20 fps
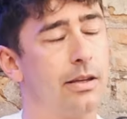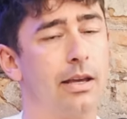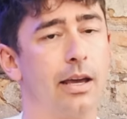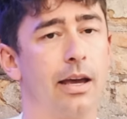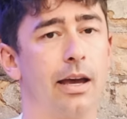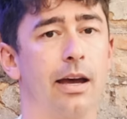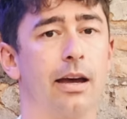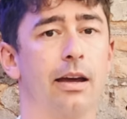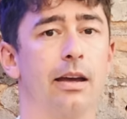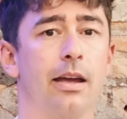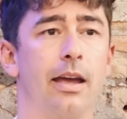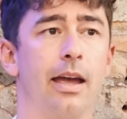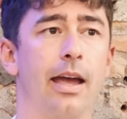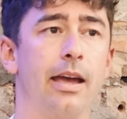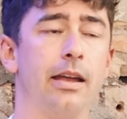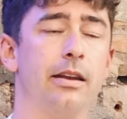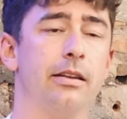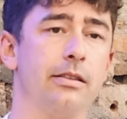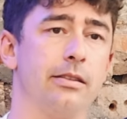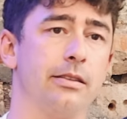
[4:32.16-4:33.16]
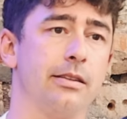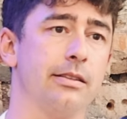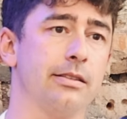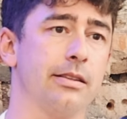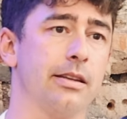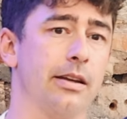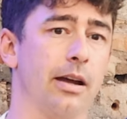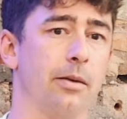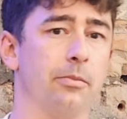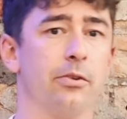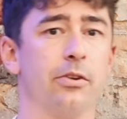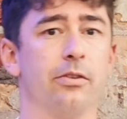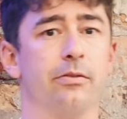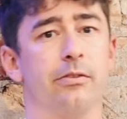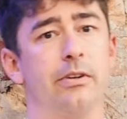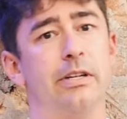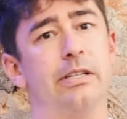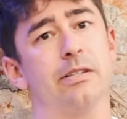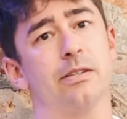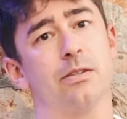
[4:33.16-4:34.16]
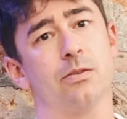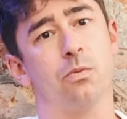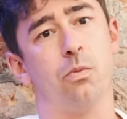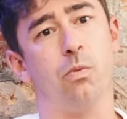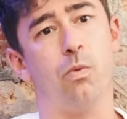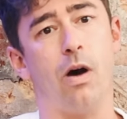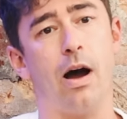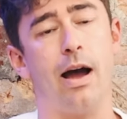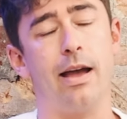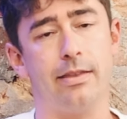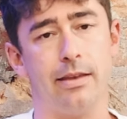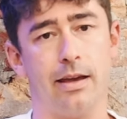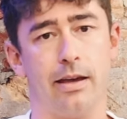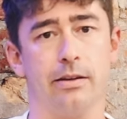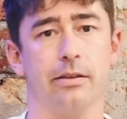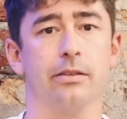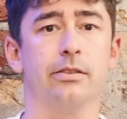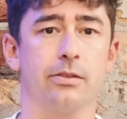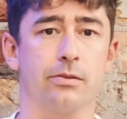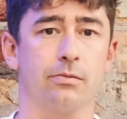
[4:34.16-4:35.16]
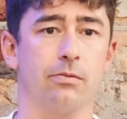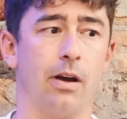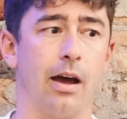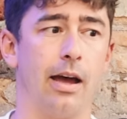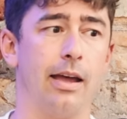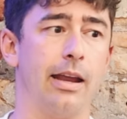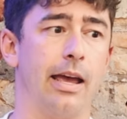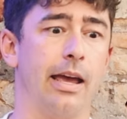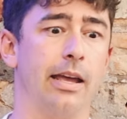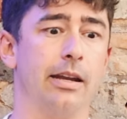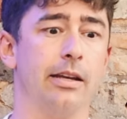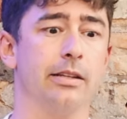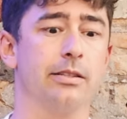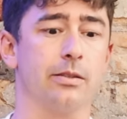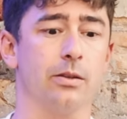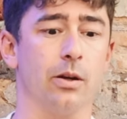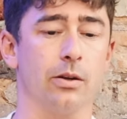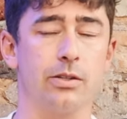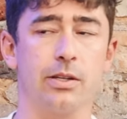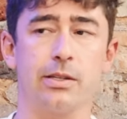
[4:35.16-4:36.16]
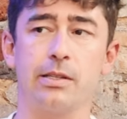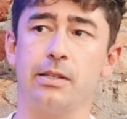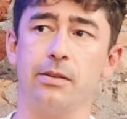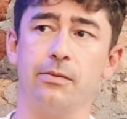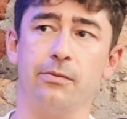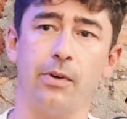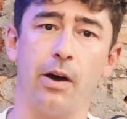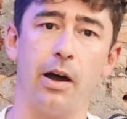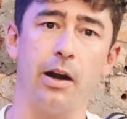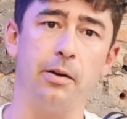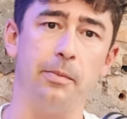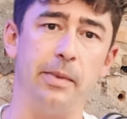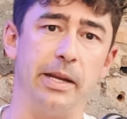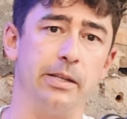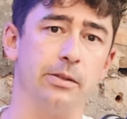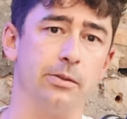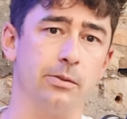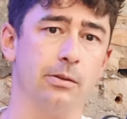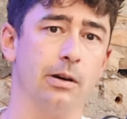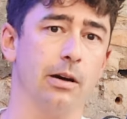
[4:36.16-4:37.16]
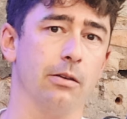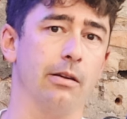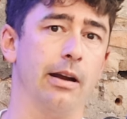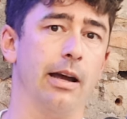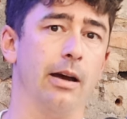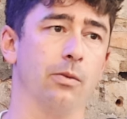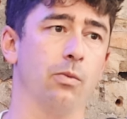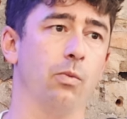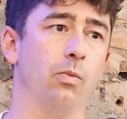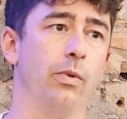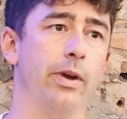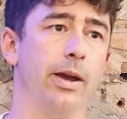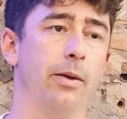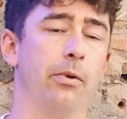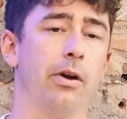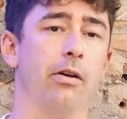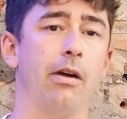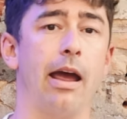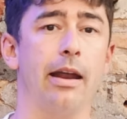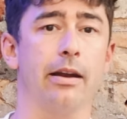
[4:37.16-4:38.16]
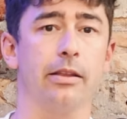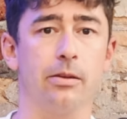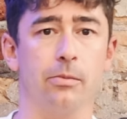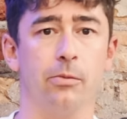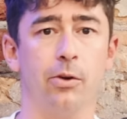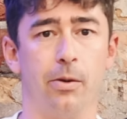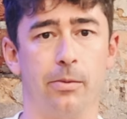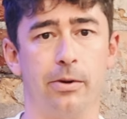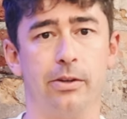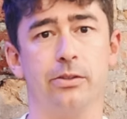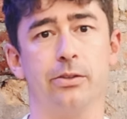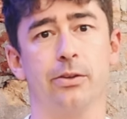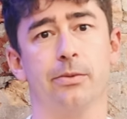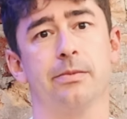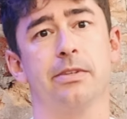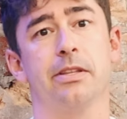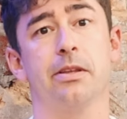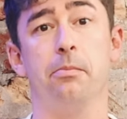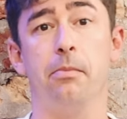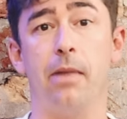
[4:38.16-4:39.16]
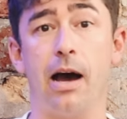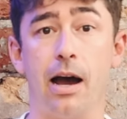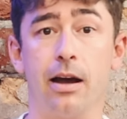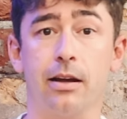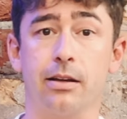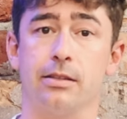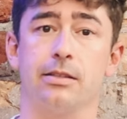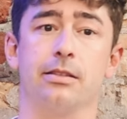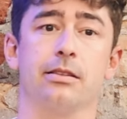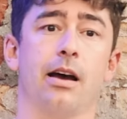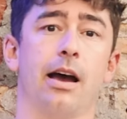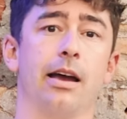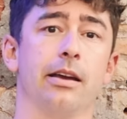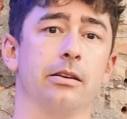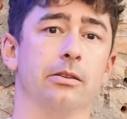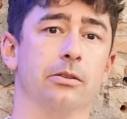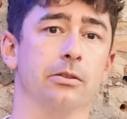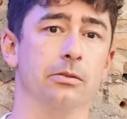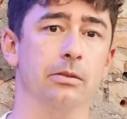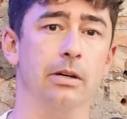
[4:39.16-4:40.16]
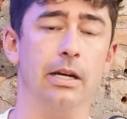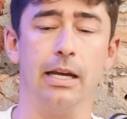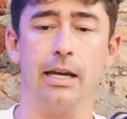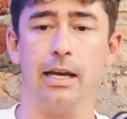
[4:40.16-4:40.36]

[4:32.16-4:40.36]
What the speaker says: Yeah. And there's a number of reasons why that is, right? And it's not just environmental around where we're at the moment in terms of the market cycle,